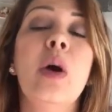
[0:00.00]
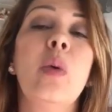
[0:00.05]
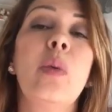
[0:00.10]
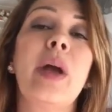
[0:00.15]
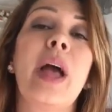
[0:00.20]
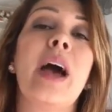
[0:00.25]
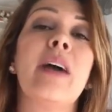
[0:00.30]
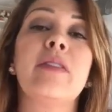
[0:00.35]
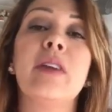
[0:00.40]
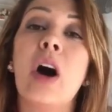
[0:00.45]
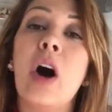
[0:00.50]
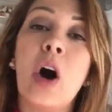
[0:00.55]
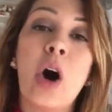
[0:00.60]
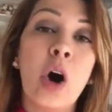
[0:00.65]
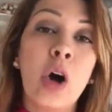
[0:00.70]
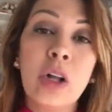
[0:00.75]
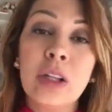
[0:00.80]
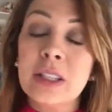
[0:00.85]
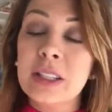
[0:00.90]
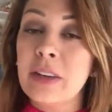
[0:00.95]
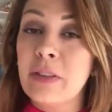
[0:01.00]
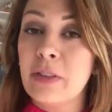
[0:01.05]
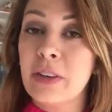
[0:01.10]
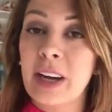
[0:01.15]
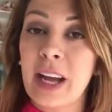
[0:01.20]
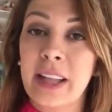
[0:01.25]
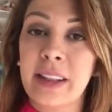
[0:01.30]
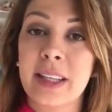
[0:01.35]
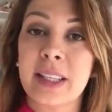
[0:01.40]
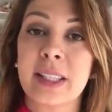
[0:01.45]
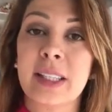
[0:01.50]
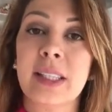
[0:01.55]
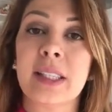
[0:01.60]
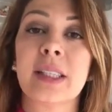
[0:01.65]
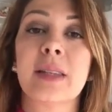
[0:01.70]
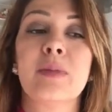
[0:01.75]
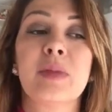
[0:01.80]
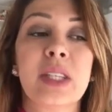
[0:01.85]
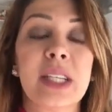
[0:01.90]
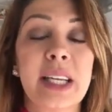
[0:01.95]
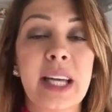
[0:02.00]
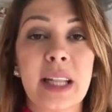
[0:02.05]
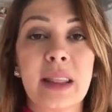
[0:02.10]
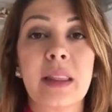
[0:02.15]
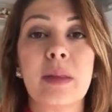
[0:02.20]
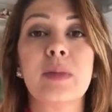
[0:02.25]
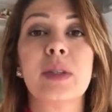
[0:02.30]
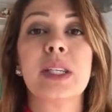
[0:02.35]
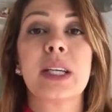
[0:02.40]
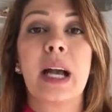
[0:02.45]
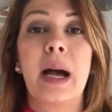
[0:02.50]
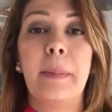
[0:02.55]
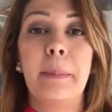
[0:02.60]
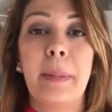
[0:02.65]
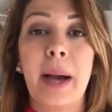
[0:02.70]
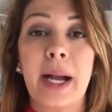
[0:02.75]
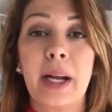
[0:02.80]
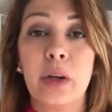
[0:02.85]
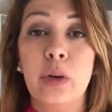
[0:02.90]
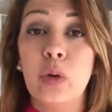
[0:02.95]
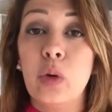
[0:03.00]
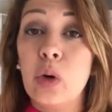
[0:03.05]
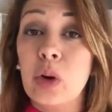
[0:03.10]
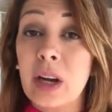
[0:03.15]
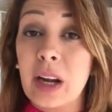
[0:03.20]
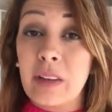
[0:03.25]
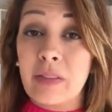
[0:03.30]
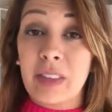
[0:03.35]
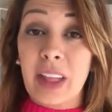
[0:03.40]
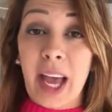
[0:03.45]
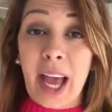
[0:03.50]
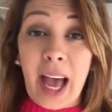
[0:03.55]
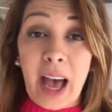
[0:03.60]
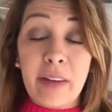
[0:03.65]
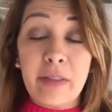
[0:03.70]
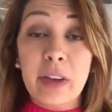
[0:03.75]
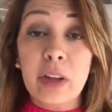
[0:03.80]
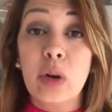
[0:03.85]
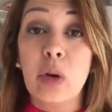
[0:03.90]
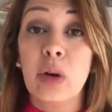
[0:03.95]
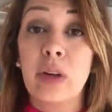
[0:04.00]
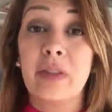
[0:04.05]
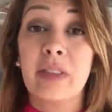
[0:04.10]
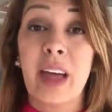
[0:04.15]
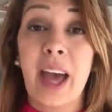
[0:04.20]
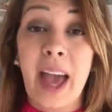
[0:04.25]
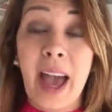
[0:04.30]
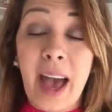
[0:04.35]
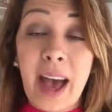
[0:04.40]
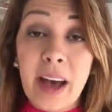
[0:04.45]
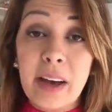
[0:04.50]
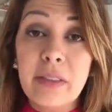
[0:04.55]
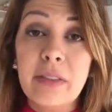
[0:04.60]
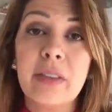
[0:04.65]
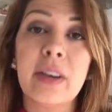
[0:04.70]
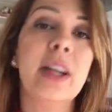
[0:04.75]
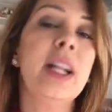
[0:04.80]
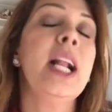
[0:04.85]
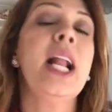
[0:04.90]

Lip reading: we have a whole different other system to get them to come back and order if they haven't or if they have.